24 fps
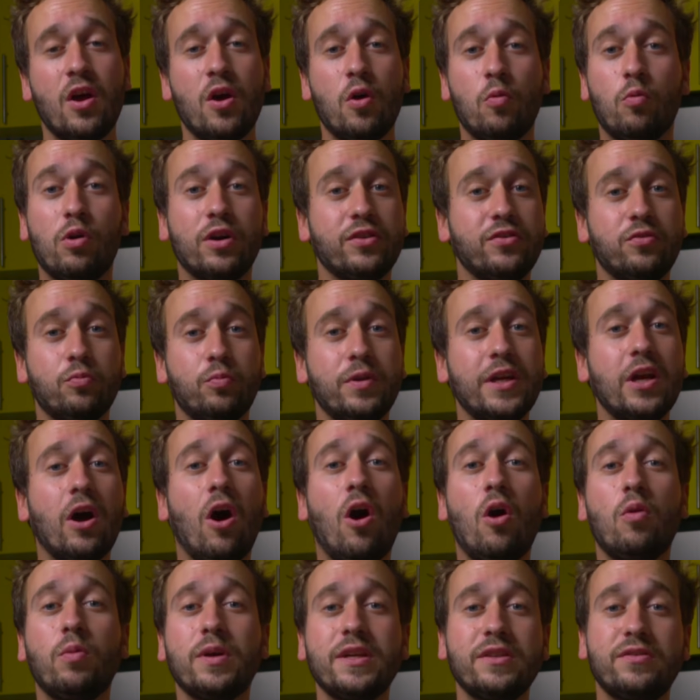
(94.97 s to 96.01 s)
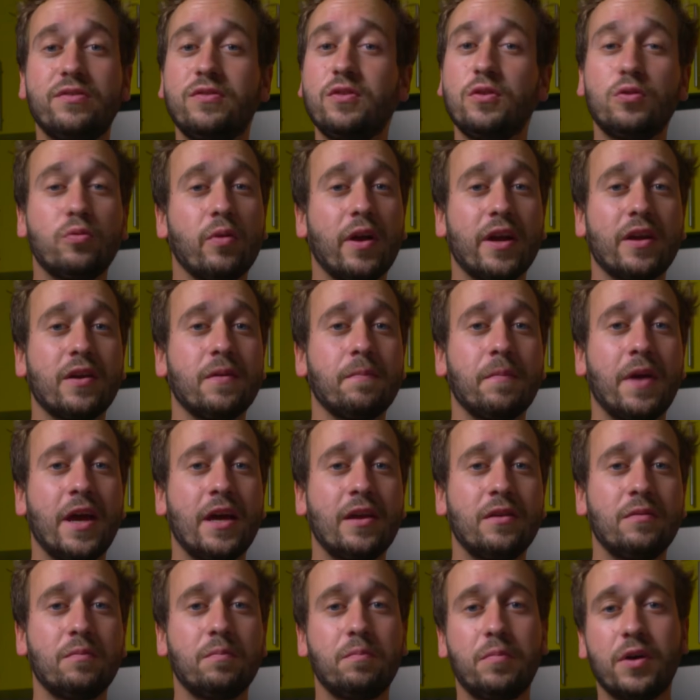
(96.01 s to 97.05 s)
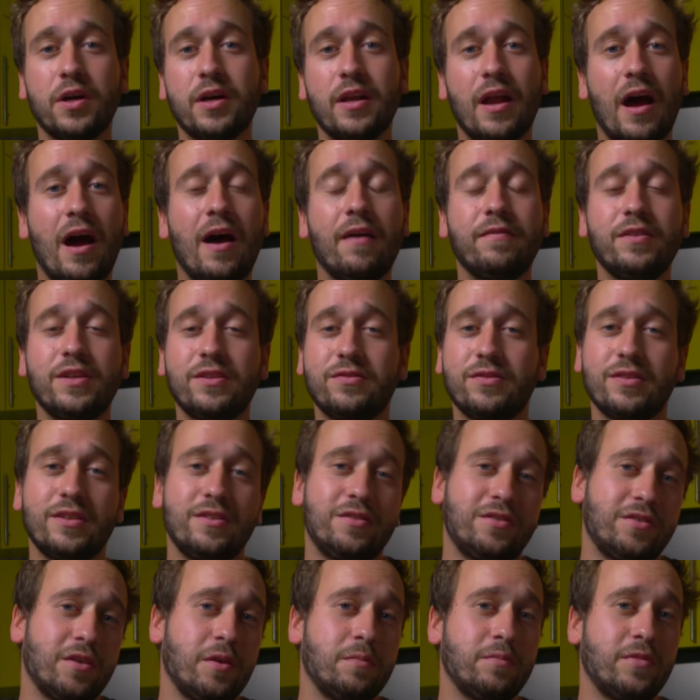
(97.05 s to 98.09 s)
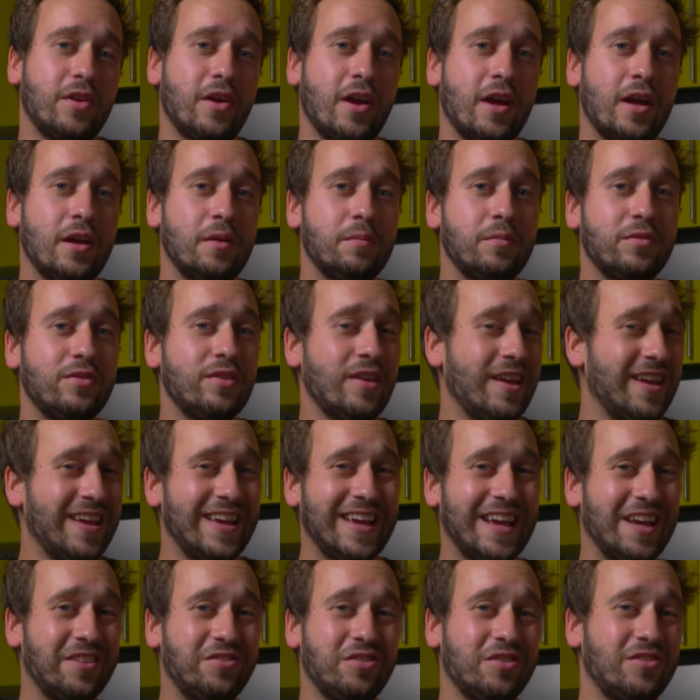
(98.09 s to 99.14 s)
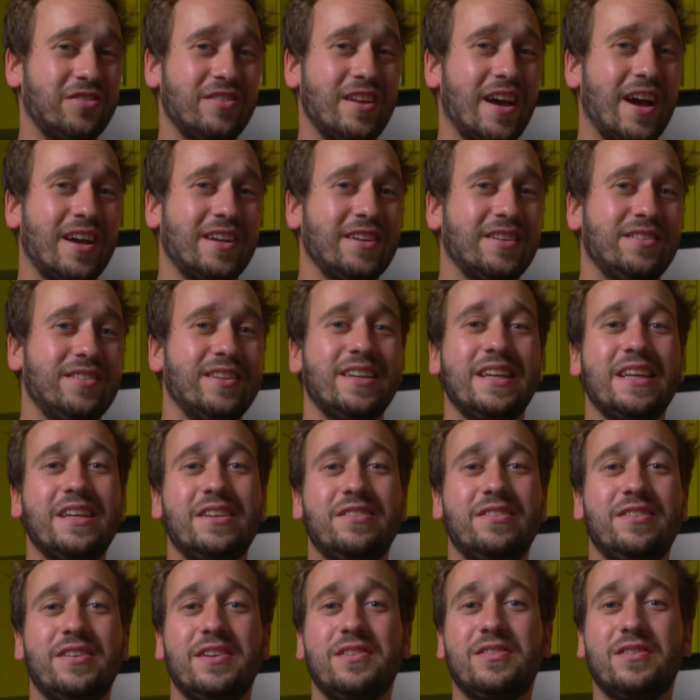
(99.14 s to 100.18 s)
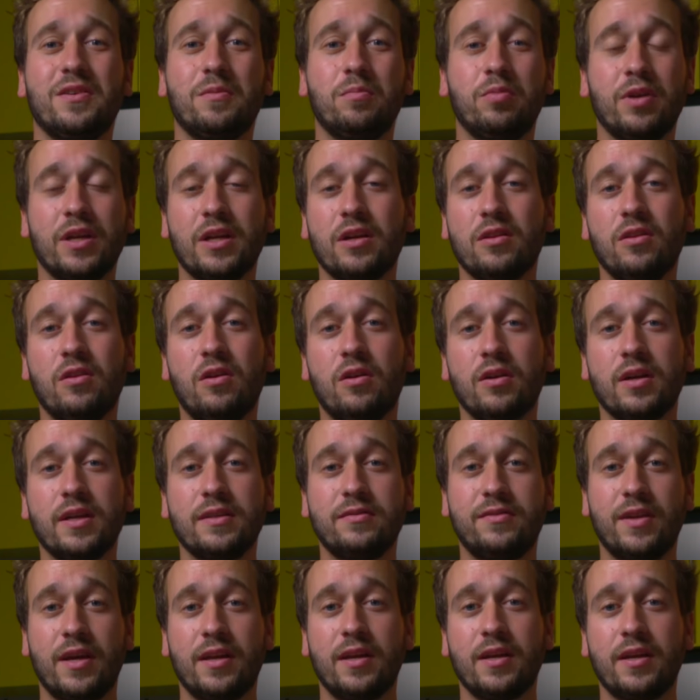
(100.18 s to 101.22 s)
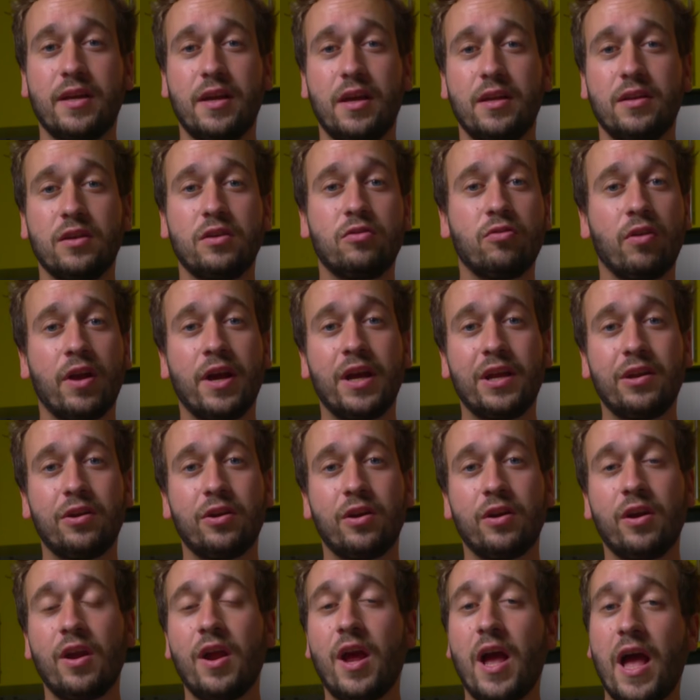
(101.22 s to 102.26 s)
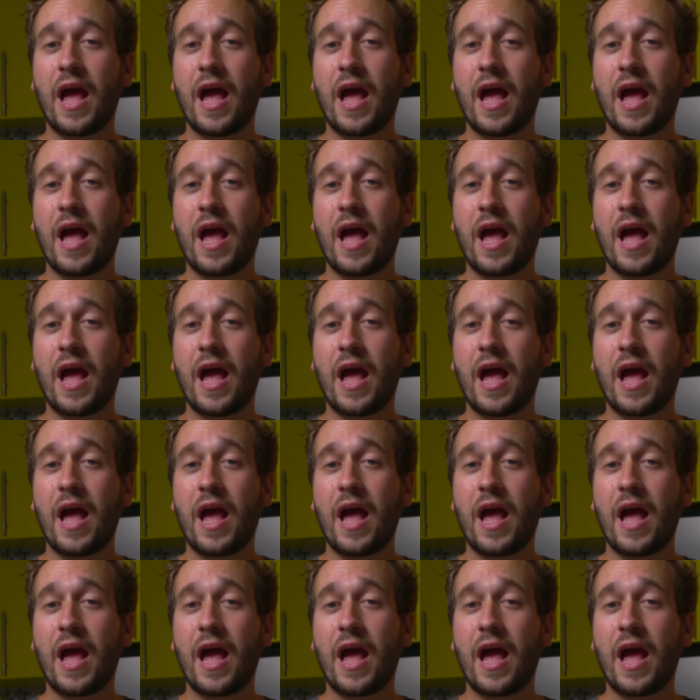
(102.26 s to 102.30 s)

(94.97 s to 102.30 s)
which we always do recommend, but obviously sometimes it's just not as easy to bring along a dedicated grinder.